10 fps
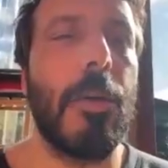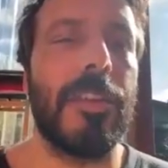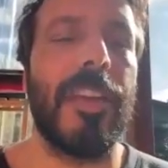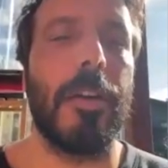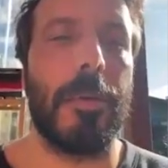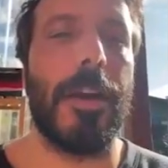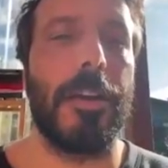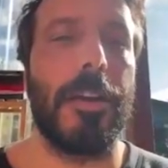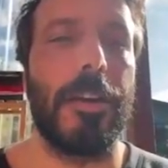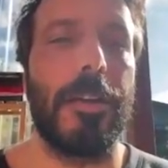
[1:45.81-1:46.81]
tailed
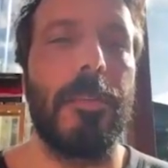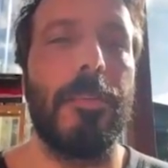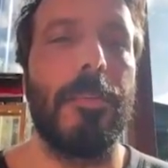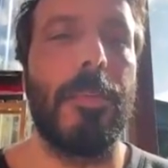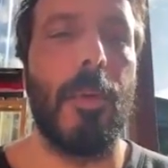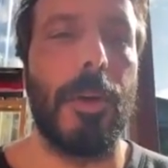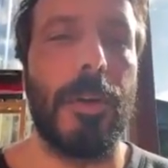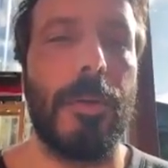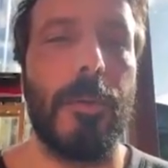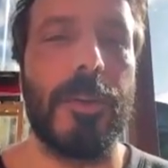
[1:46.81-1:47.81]
rockered board,
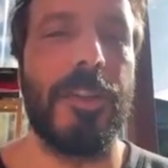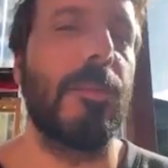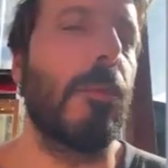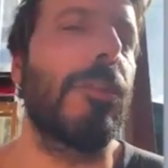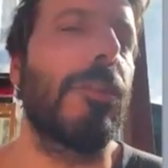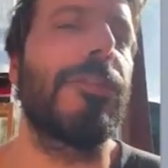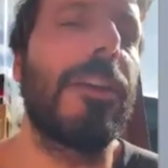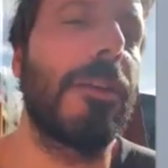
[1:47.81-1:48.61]
which is more standard